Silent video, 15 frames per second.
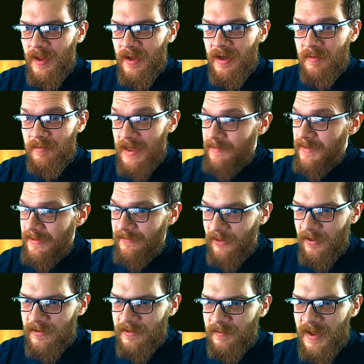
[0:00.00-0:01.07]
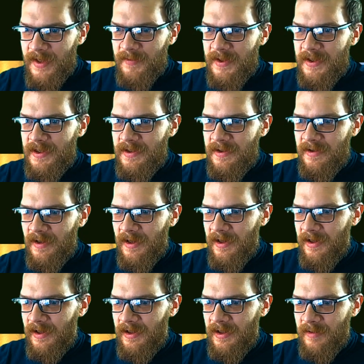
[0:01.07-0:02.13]
Maybe I'm wrong, maybe
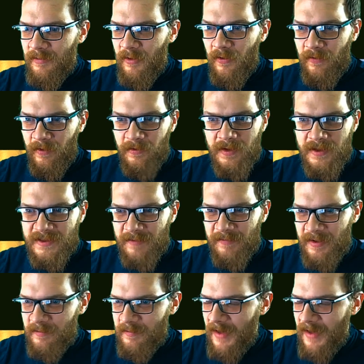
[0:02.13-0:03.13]
I am overlooking something,